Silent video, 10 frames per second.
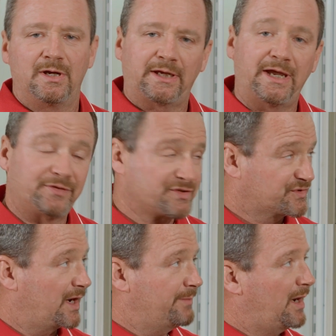Okay, at this
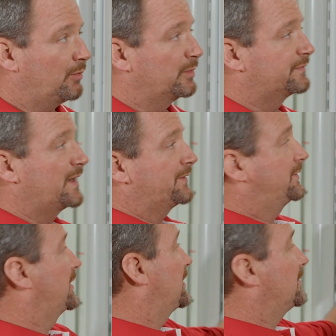time we've got
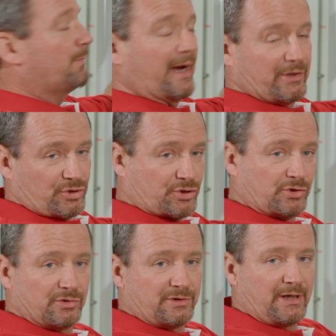the miter
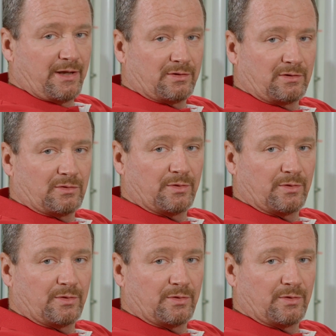screwed together